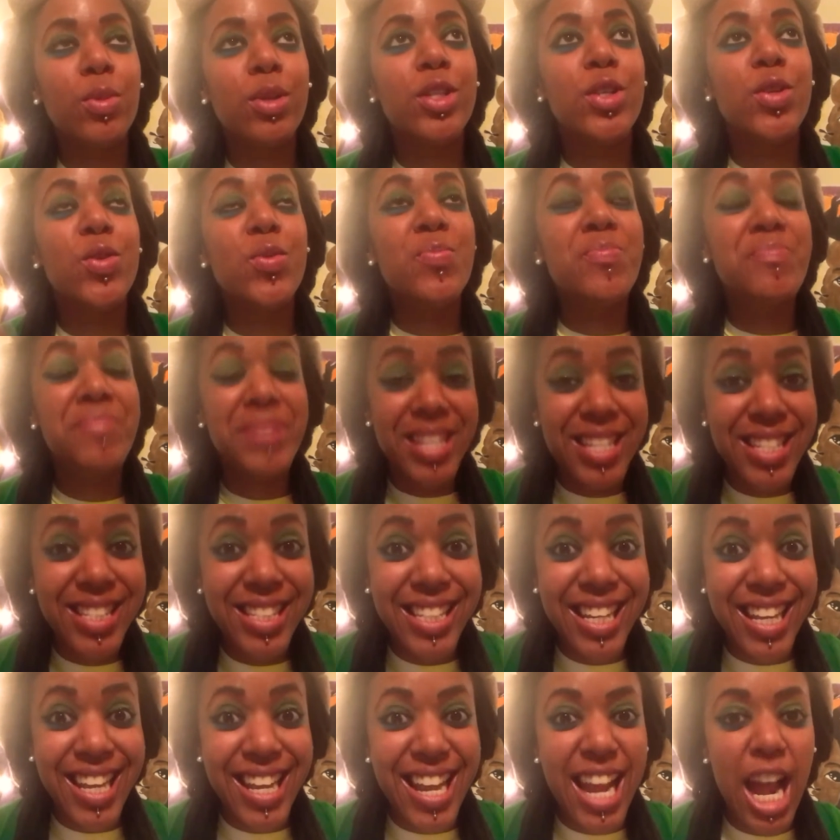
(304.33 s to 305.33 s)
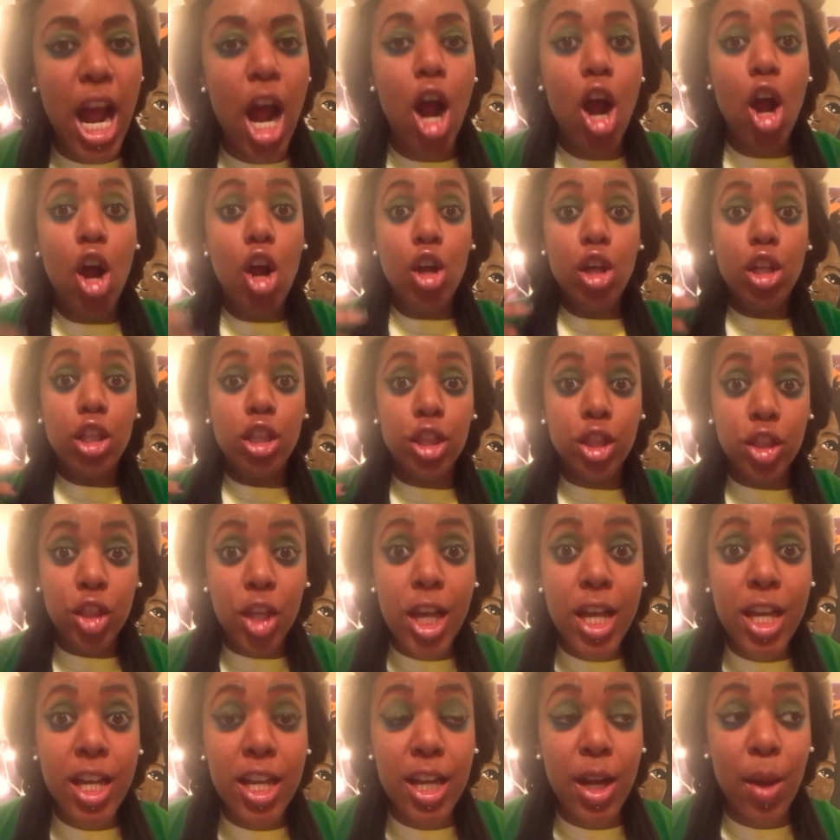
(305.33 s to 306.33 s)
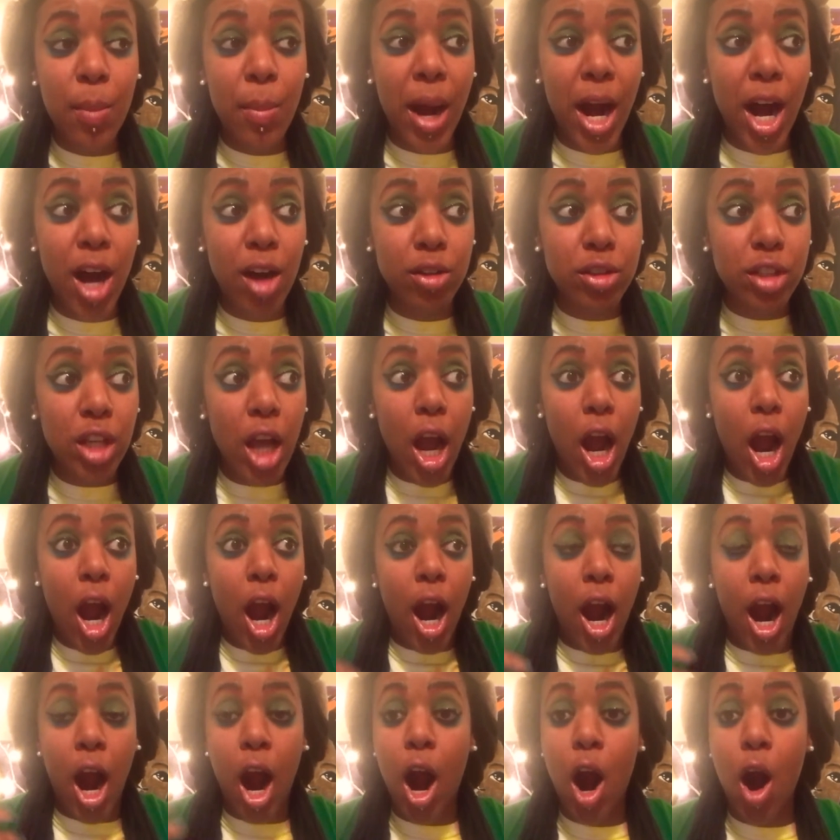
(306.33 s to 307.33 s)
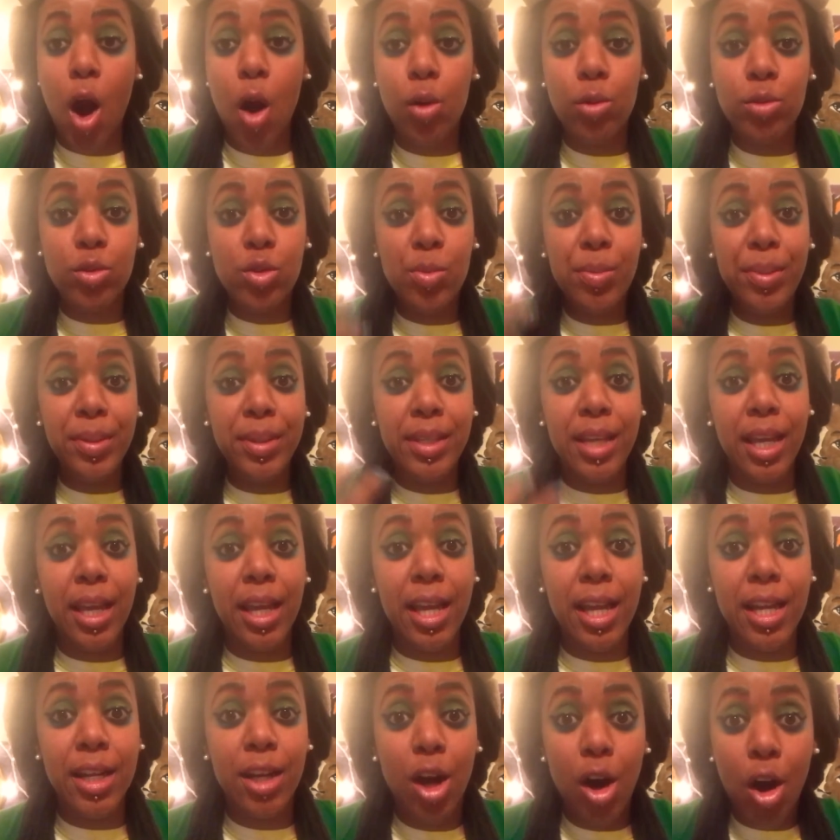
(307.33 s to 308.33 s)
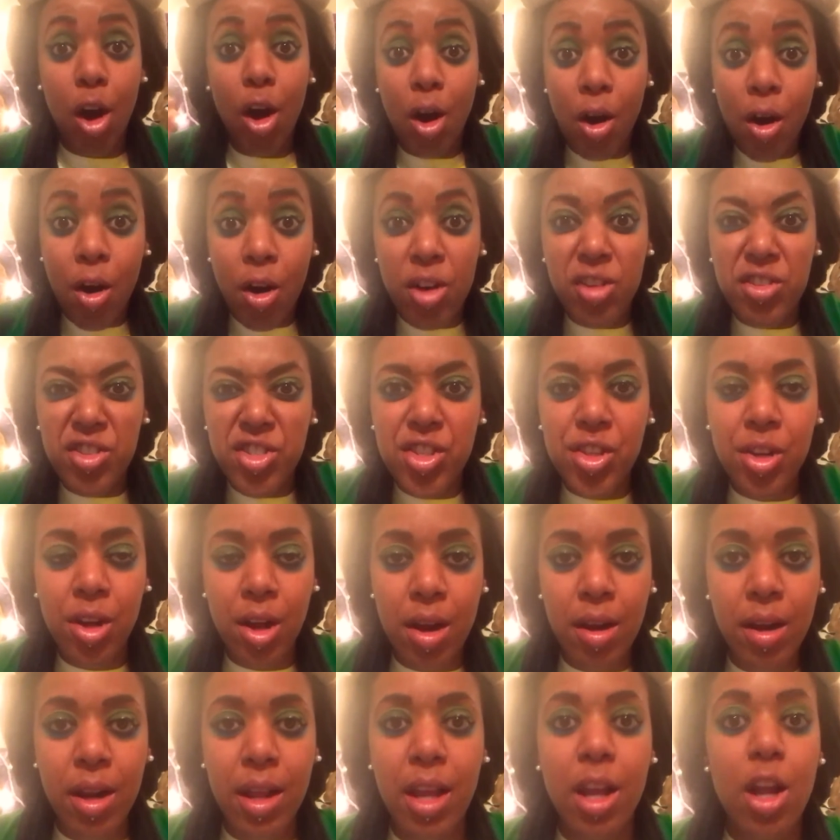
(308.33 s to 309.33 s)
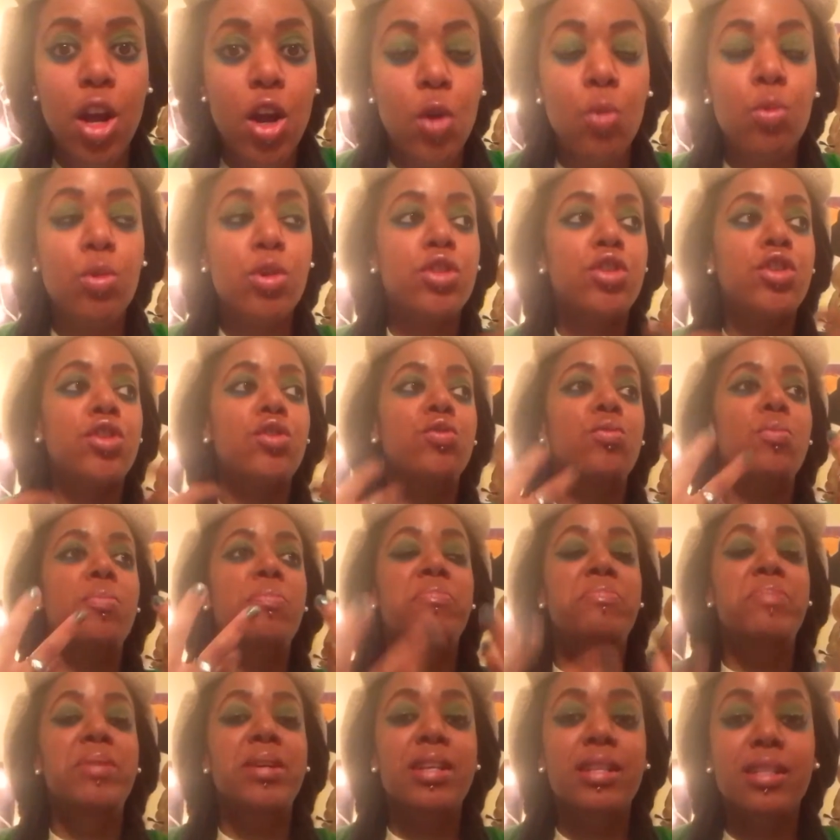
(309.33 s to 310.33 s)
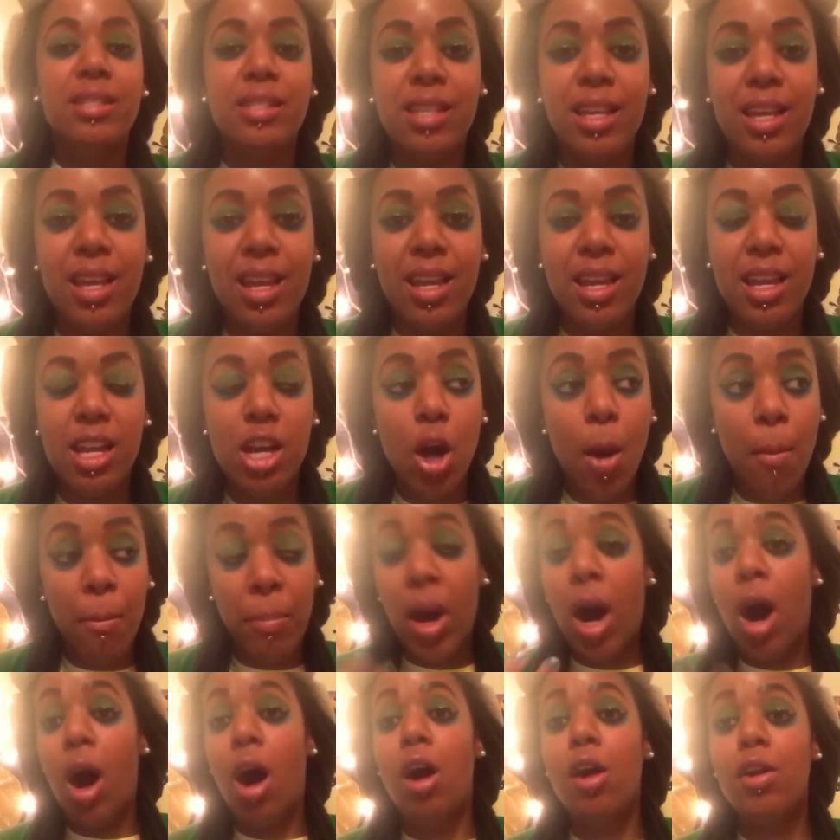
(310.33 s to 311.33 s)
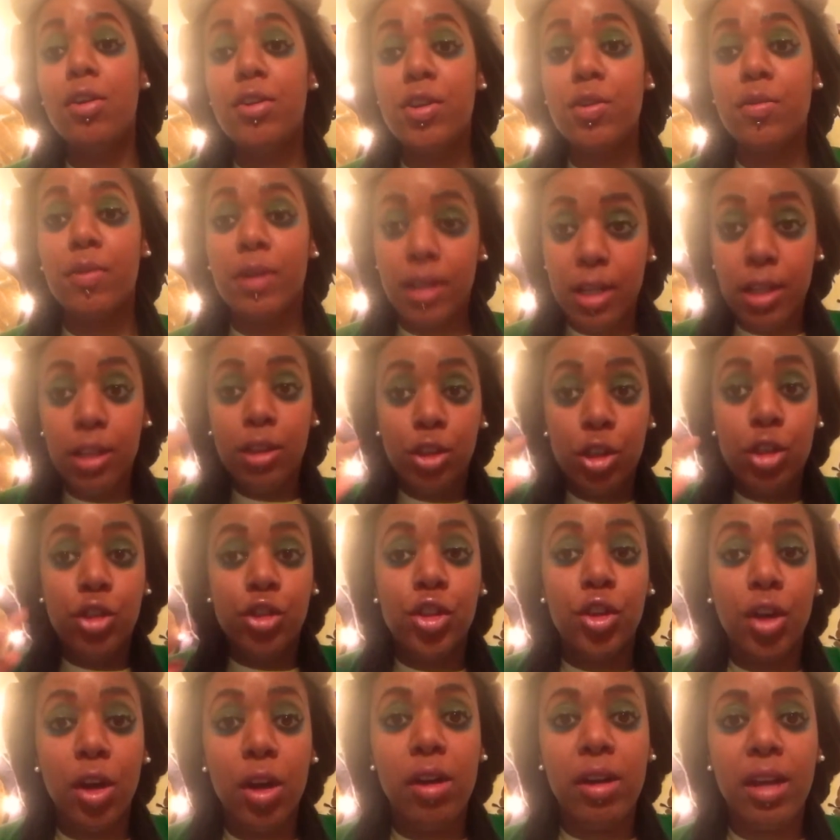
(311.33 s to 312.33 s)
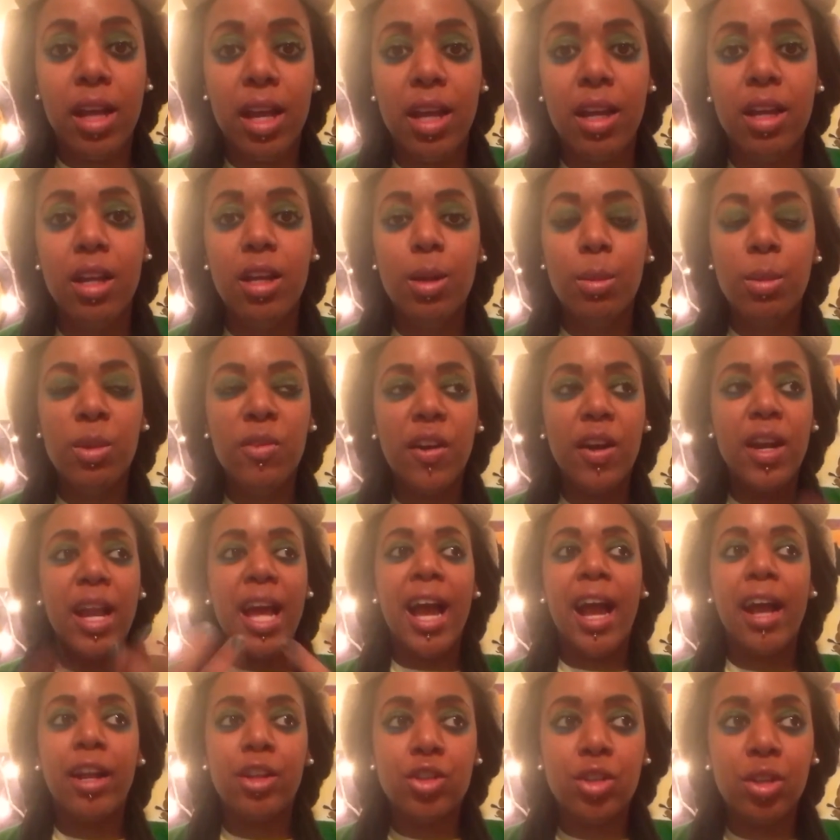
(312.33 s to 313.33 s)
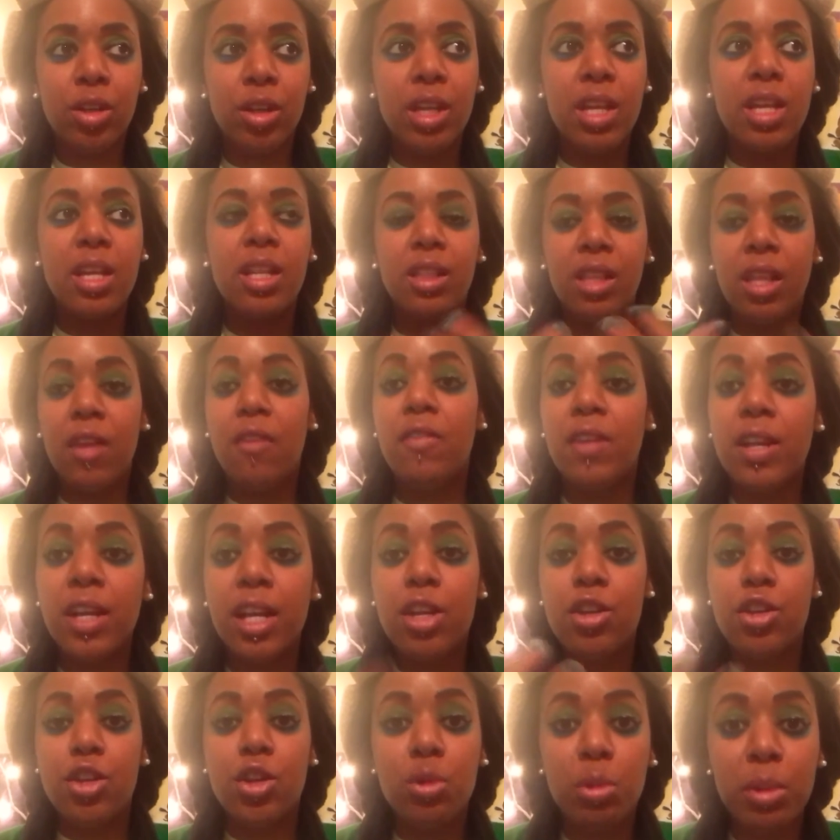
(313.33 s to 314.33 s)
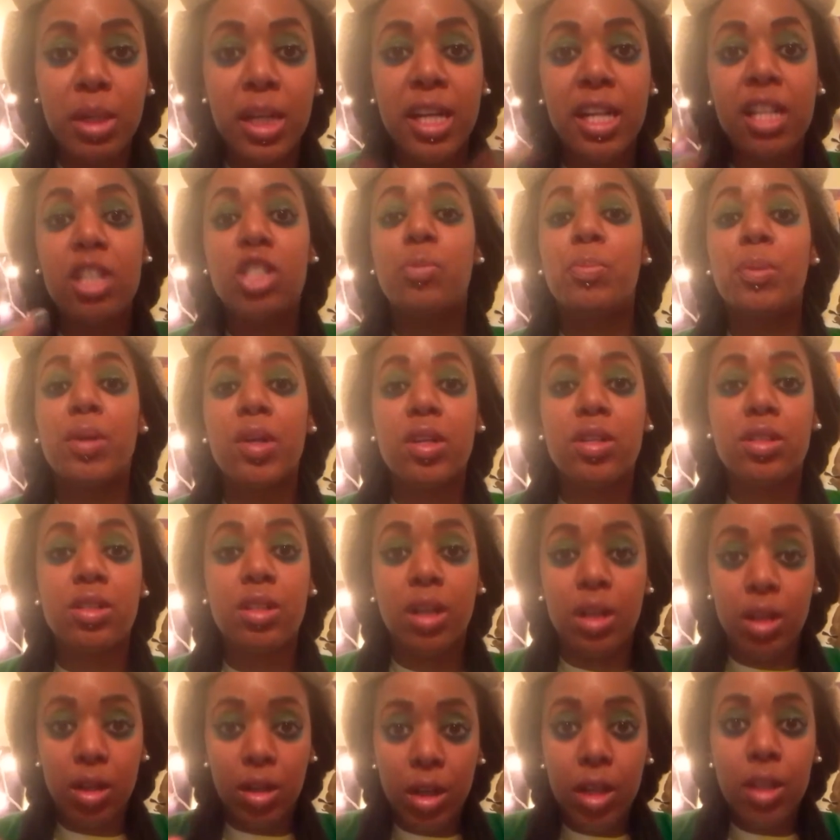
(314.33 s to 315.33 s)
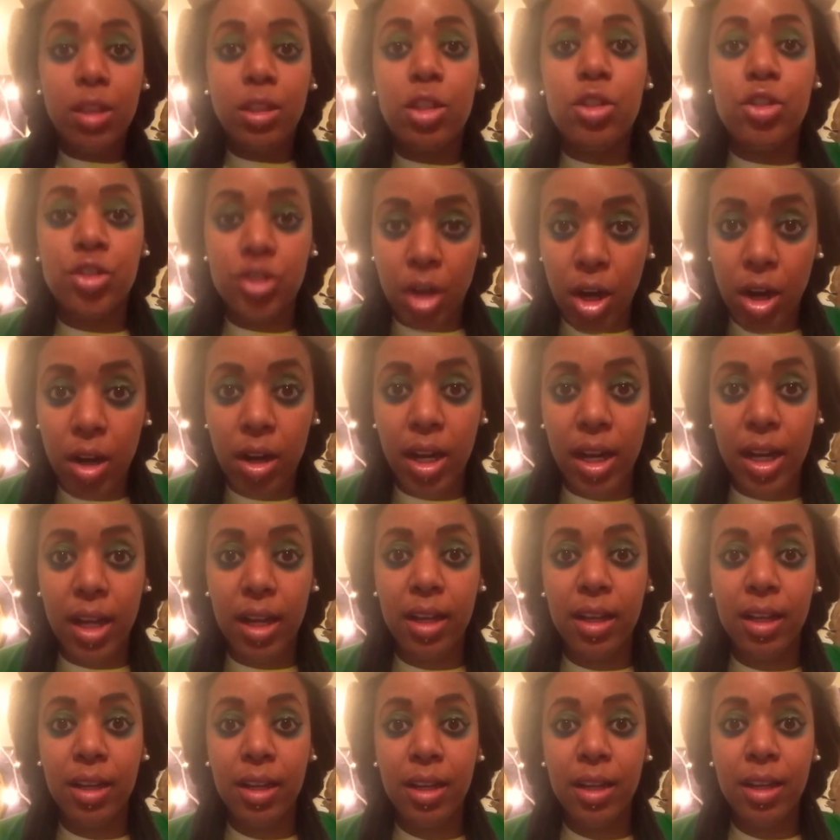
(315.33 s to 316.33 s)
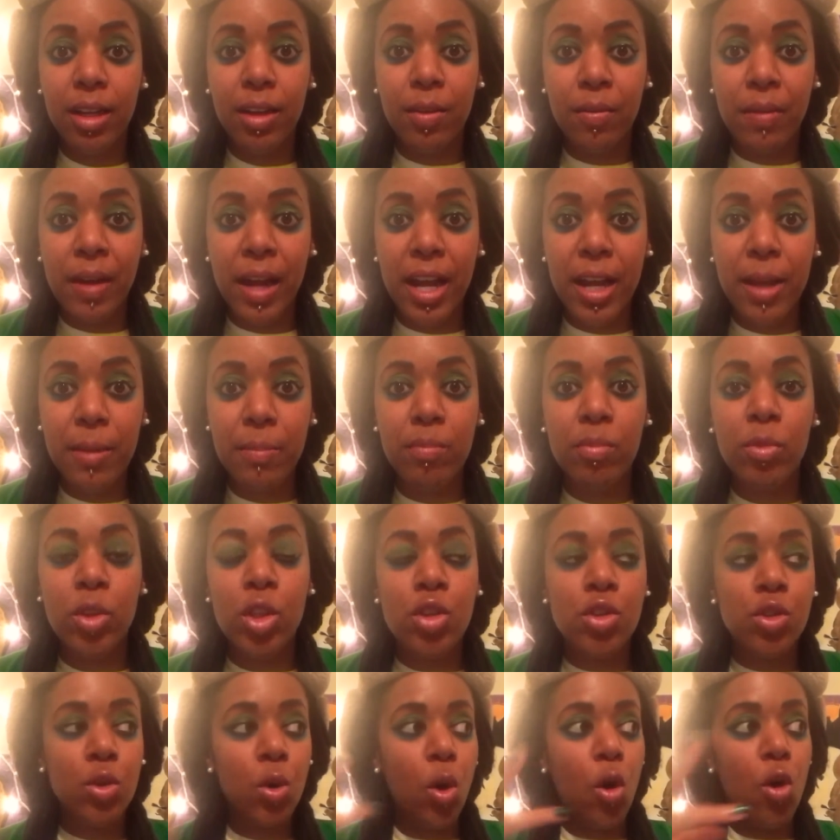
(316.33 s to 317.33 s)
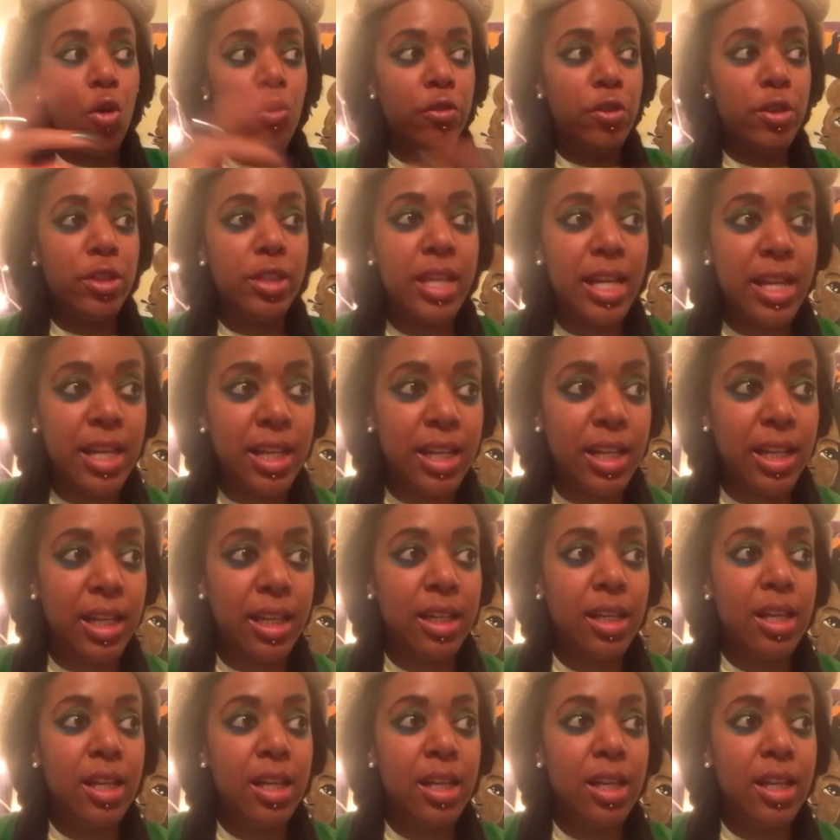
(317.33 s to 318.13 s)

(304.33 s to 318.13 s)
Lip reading: busy thinking about how to begin our journey. We're too busy pondering the journey without actually living and doing and experiencing the journey, right? So overthinking.